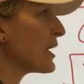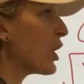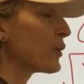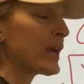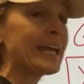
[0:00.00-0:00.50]

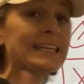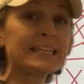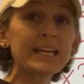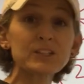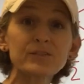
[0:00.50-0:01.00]
Okay, in the
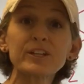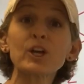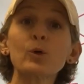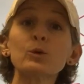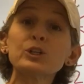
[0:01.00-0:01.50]
next
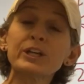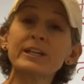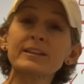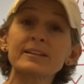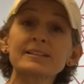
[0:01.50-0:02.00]
video, we'll look
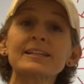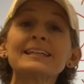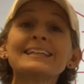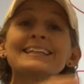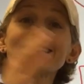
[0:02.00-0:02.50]
at this
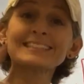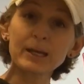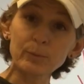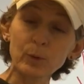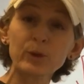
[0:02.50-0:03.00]
in an
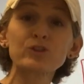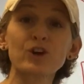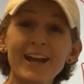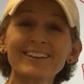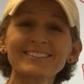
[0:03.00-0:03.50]
example with
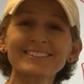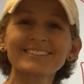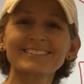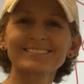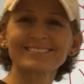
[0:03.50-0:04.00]
triangles.
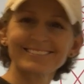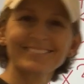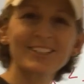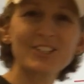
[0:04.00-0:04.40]
Good